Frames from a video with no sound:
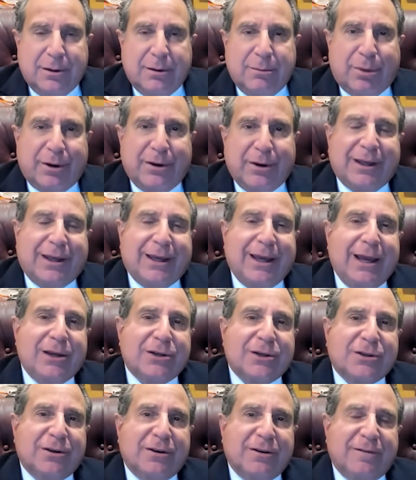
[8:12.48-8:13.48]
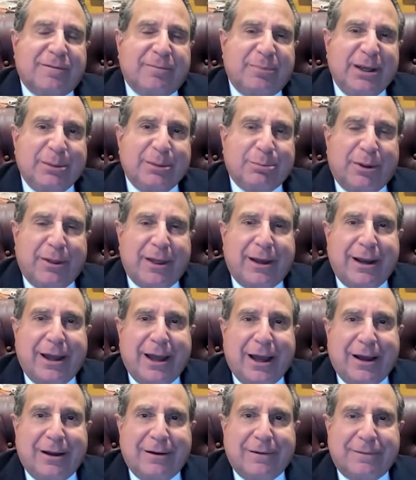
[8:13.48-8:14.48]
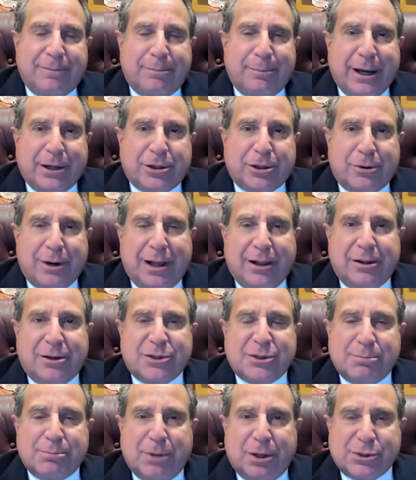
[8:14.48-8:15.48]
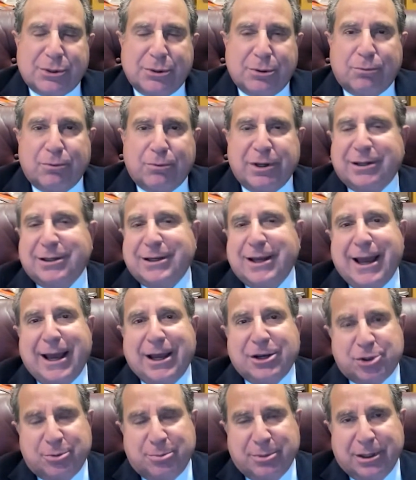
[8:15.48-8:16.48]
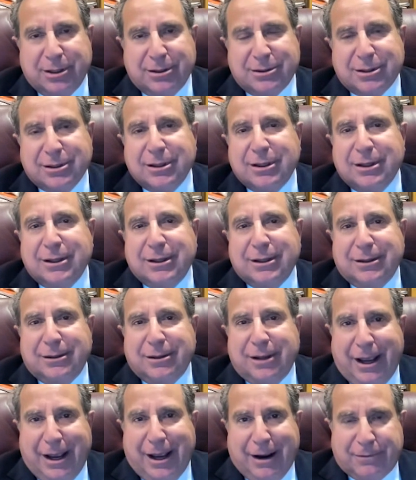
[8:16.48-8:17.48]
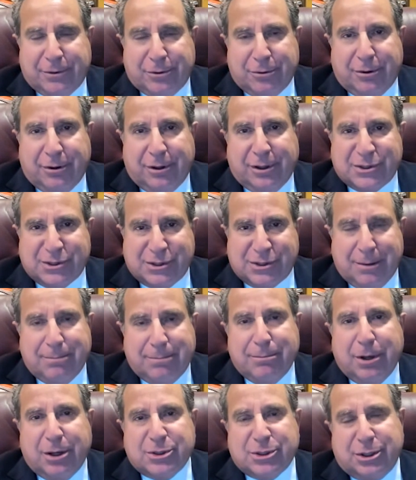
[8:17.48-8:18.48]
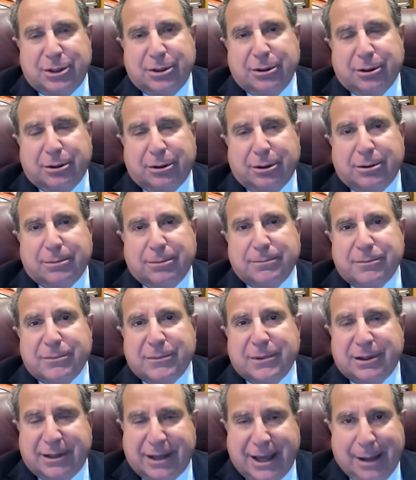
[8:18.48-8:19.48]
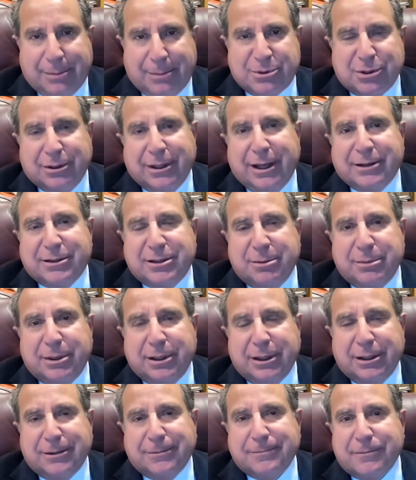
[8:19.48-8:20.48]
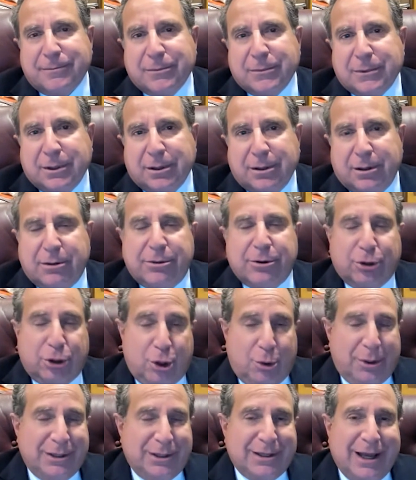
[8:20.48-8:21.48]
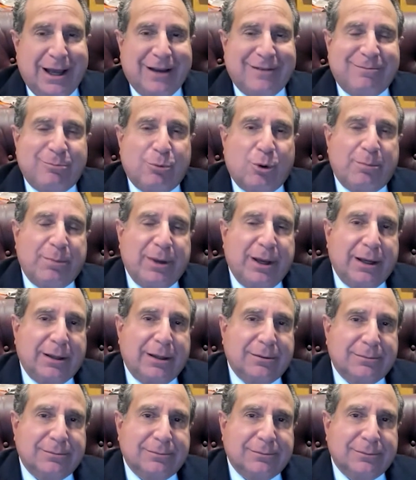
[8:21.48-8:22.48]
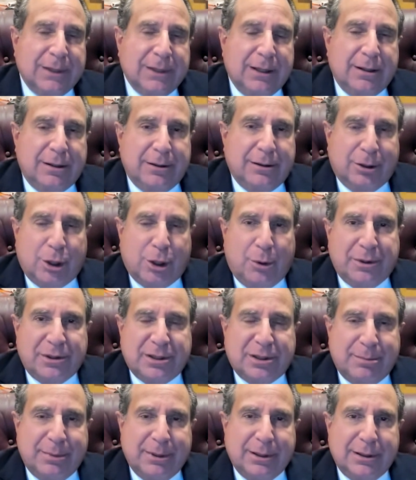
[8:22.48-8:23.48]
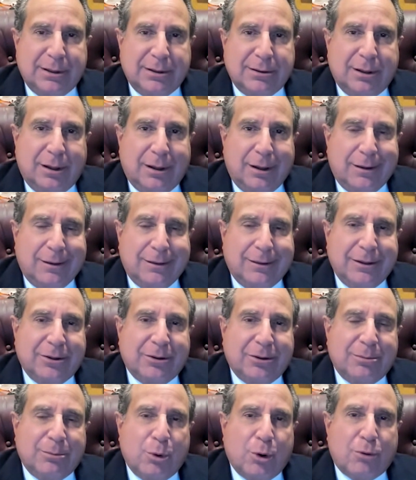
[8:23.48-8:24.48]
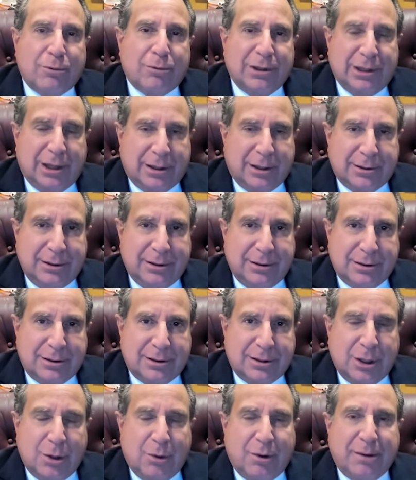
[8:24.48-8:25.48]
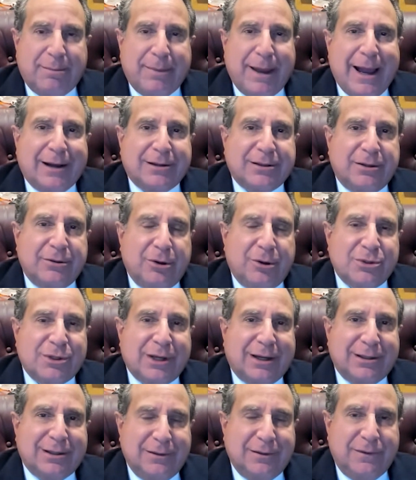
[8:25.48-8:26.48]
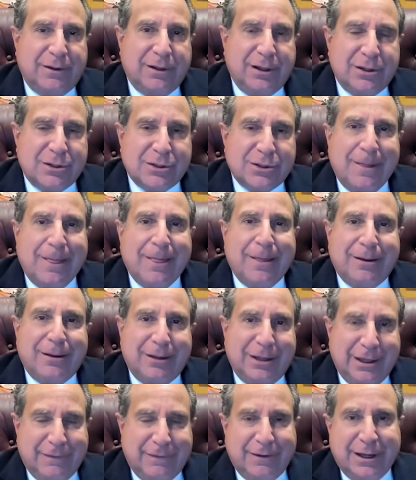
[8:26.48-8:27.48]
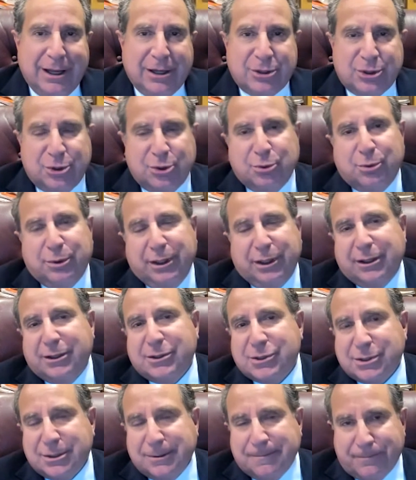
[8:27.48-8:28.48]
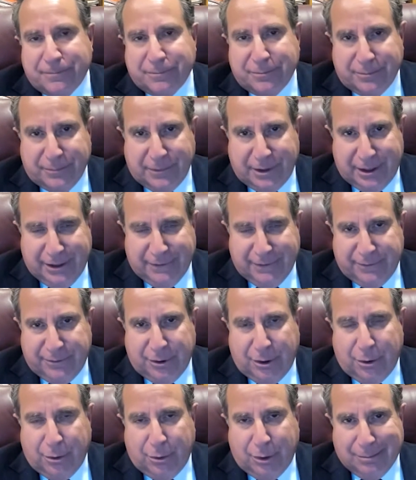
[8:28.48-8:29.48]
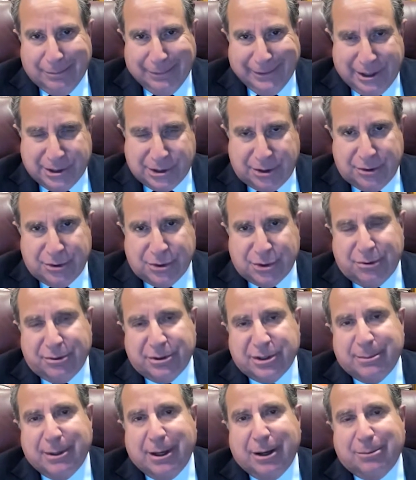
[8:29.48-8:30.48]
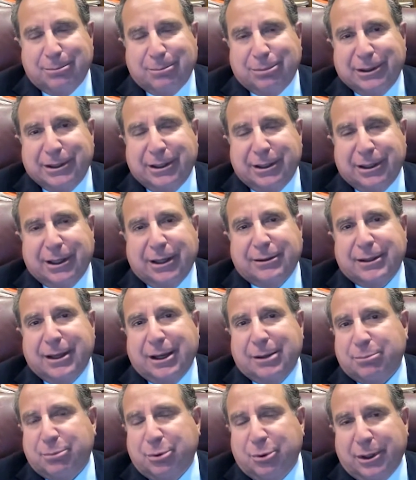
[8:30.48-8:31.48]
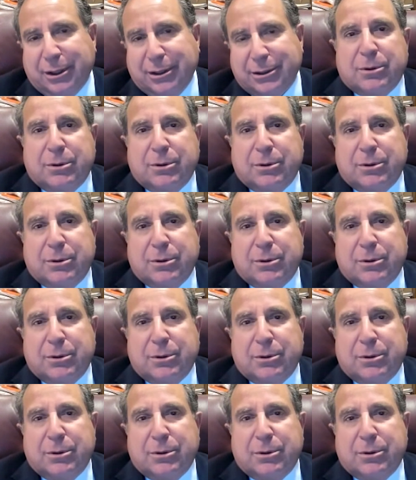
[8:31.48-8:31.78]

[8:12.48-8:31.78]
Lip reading: But in the case of people that have pectoralis muscle reattachment after a submuscular capsulectomy, they're going to have more pain. They're going to be a little more reluctant to going back to those activities, even at 2 weeks, even though I'm less concerned about bleeding at that point.